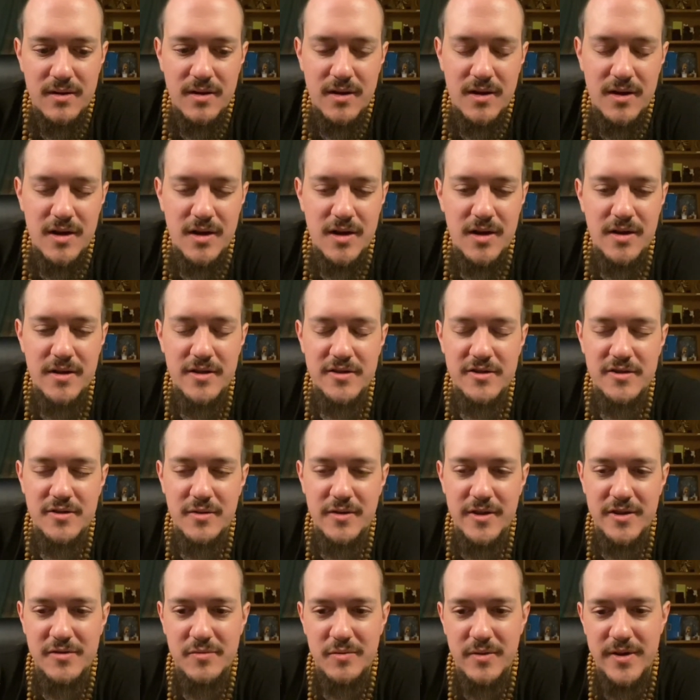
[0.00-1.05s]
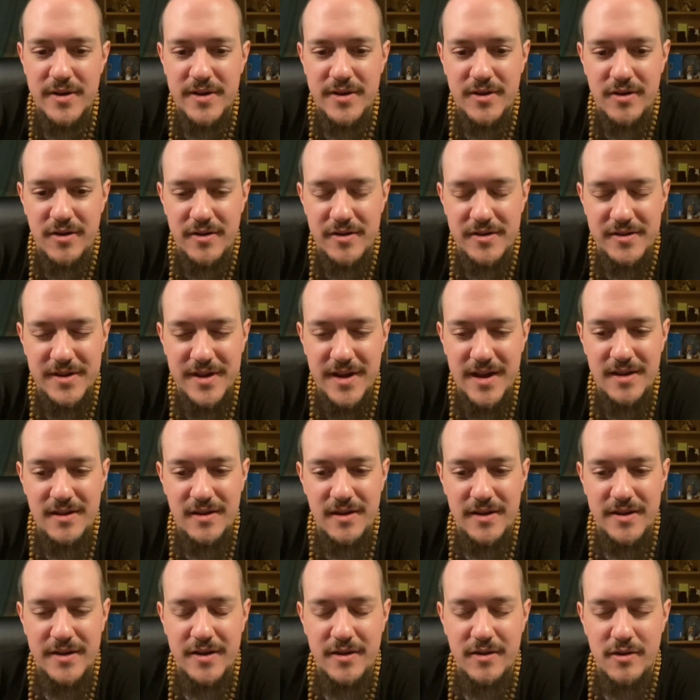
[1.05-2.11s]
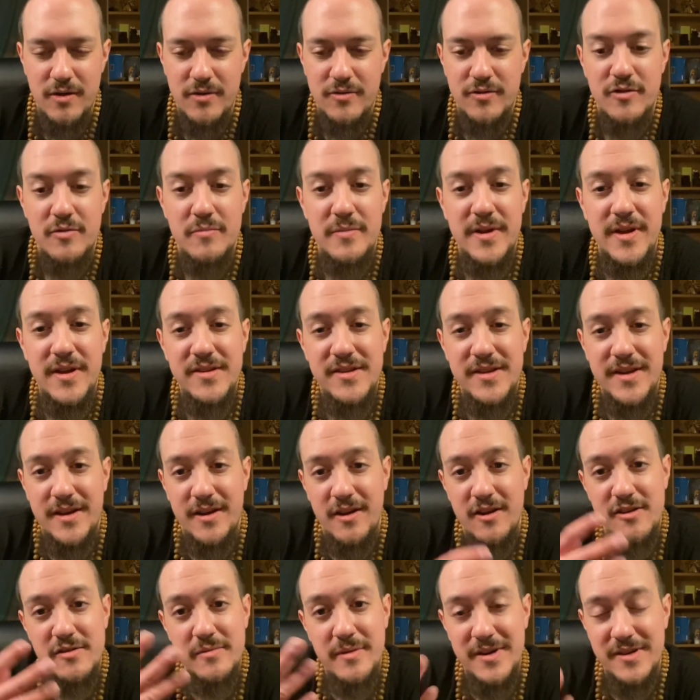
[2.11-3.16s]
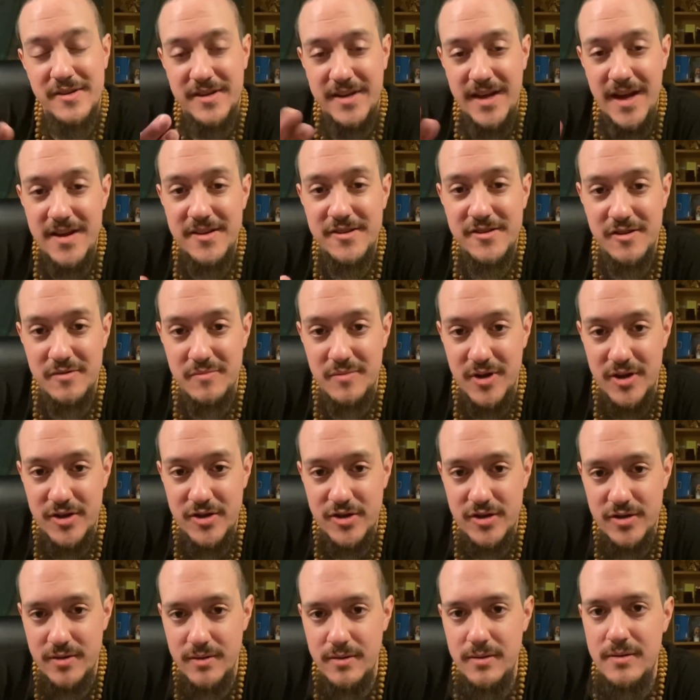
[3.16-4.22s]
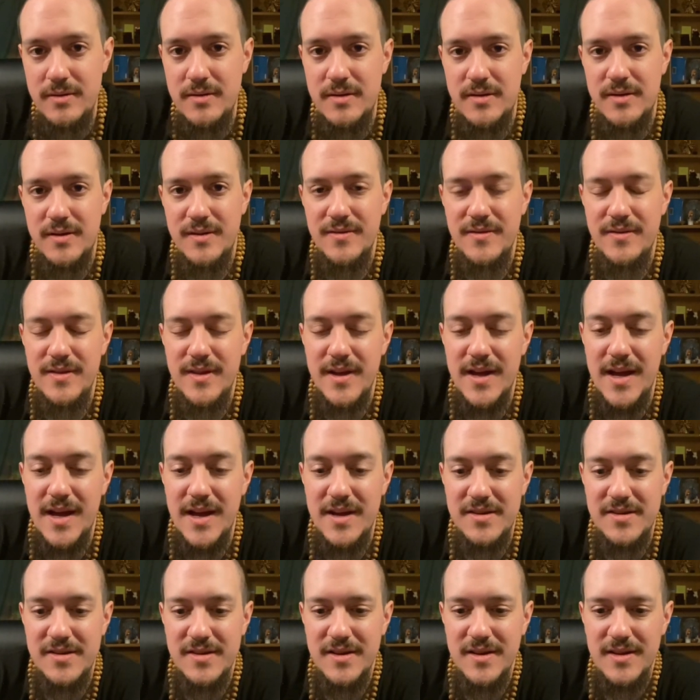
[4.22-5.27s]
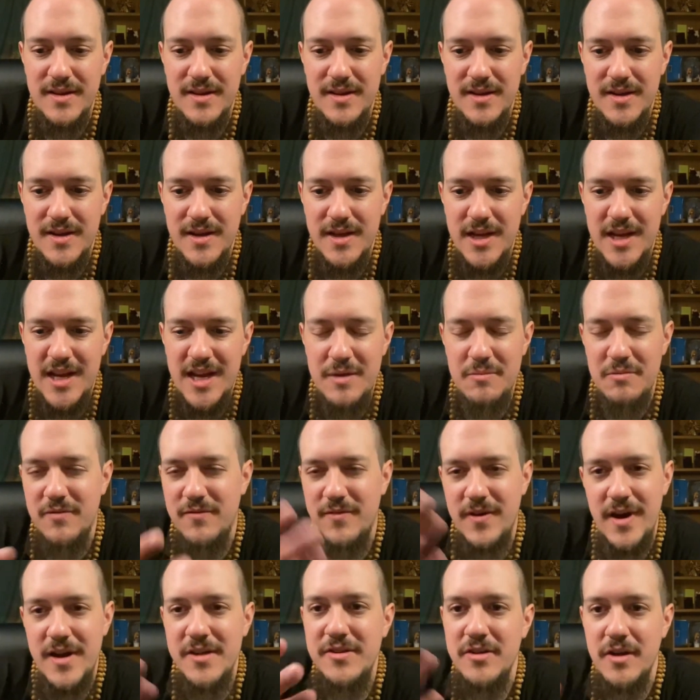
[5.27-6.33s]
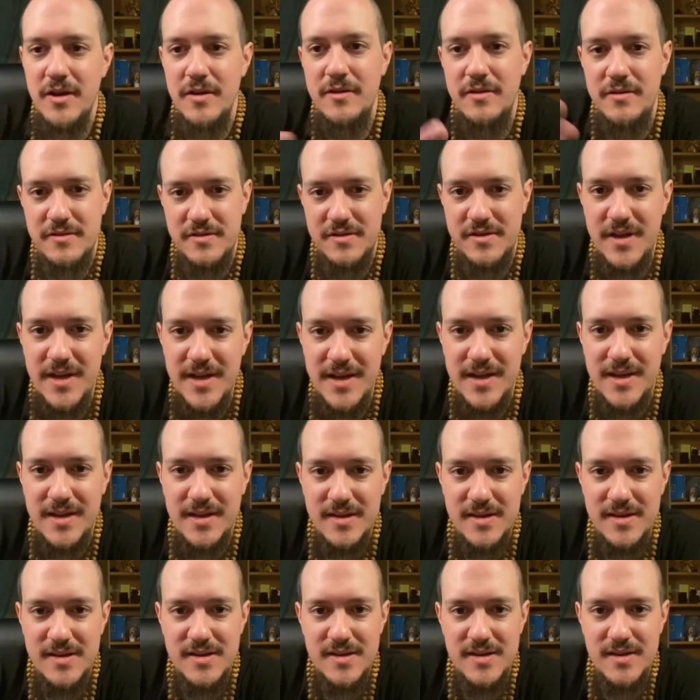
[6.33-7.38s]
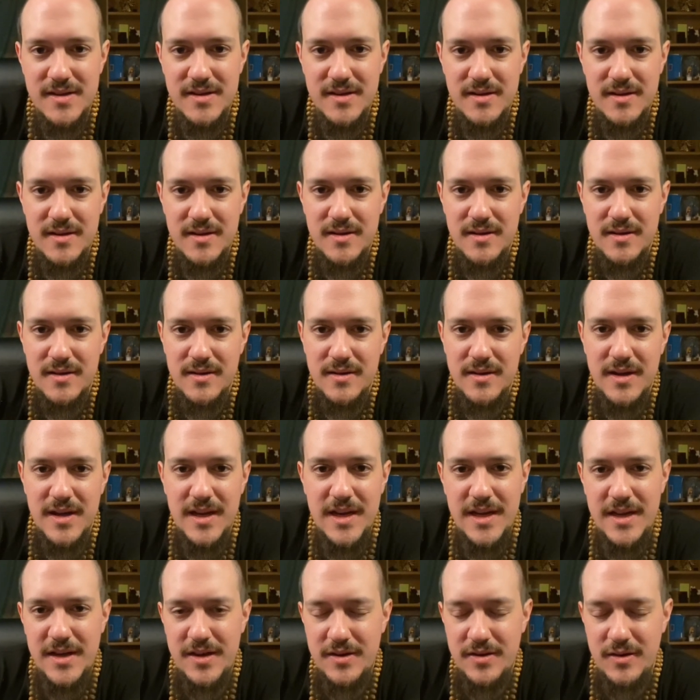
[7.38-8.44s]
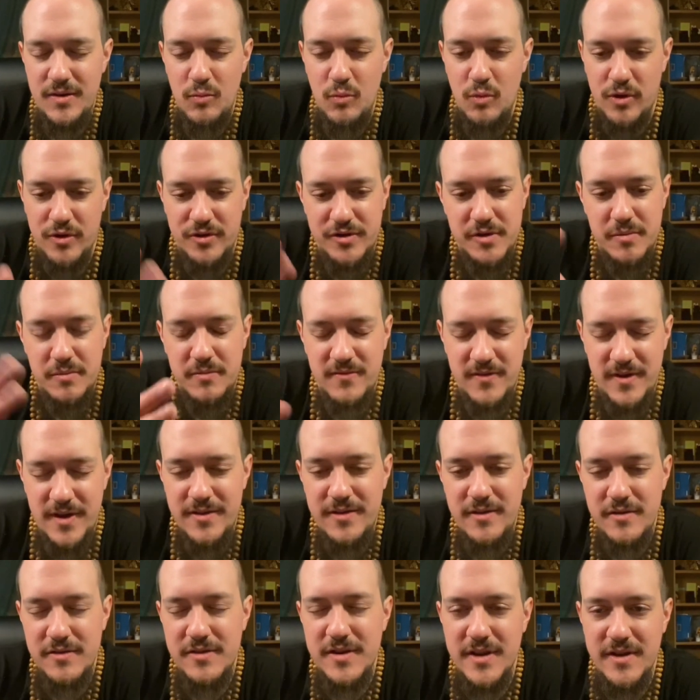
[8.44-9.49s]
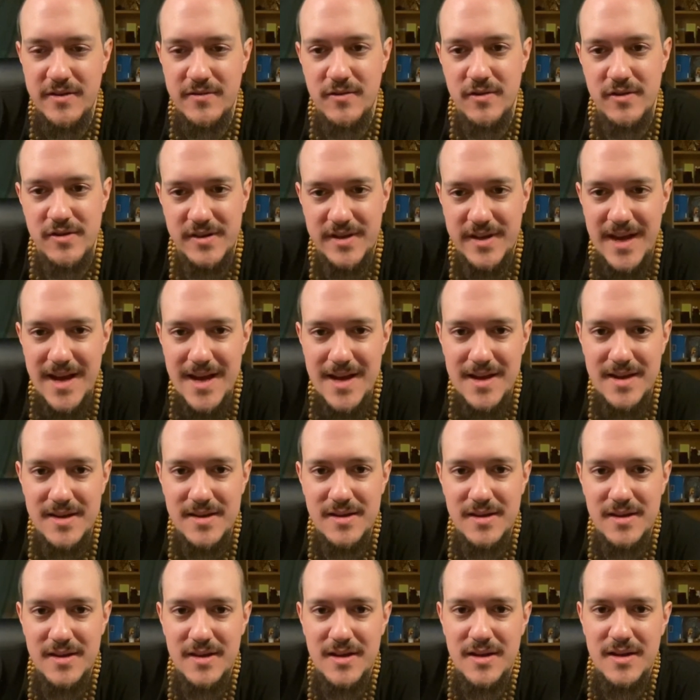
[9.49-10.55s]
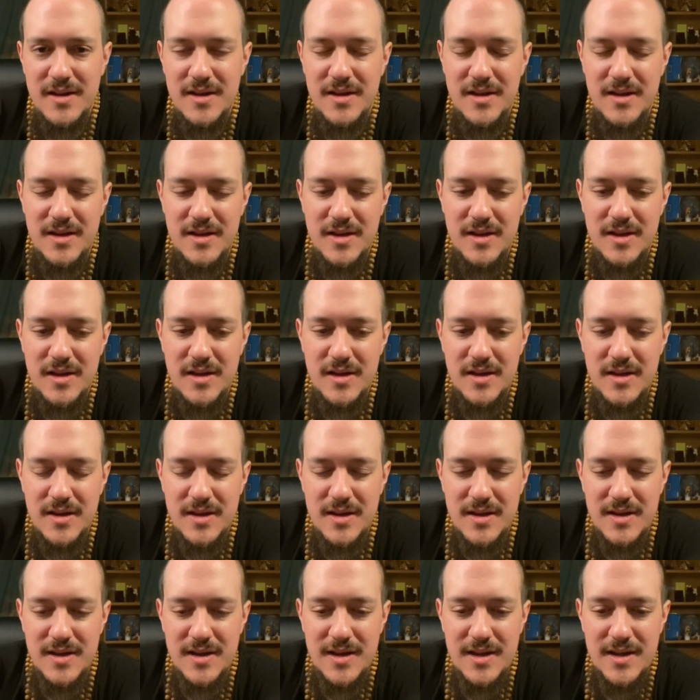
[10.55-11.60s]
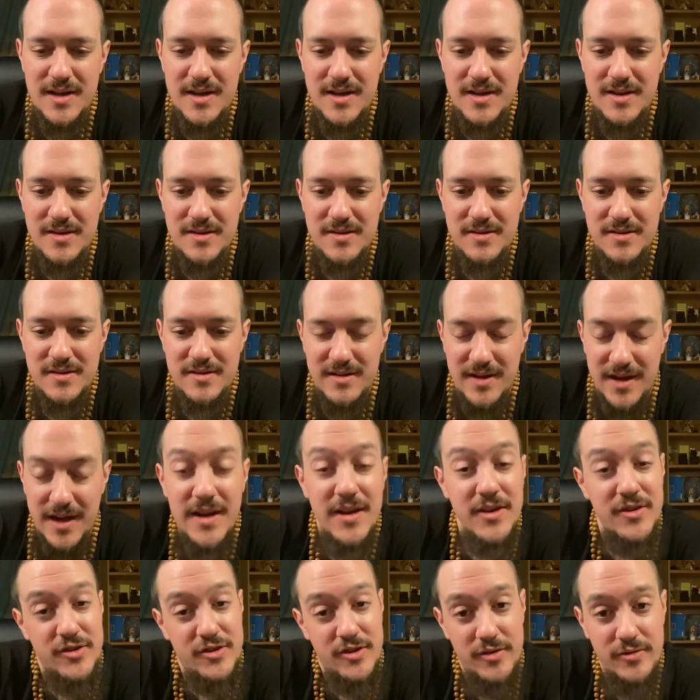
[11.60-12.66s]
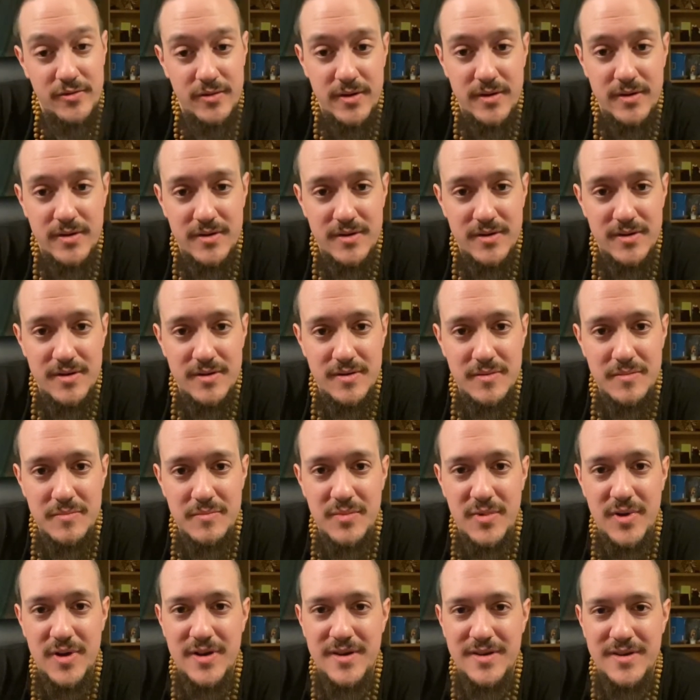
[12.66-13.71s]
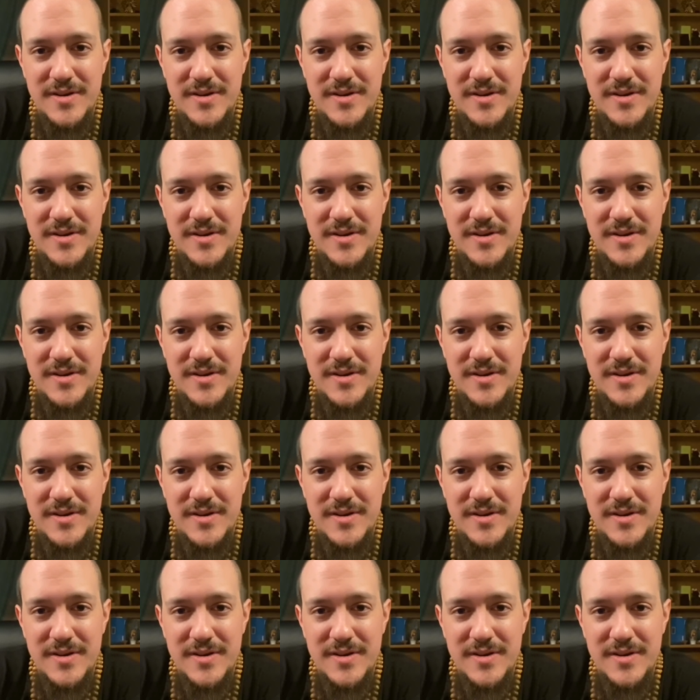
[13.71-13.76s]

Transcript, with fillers: Uh, so that's why he called his cat Lucky Earther because he cares about his cat so much that he provides all those things and he works to provide those things for his cat and and his children, but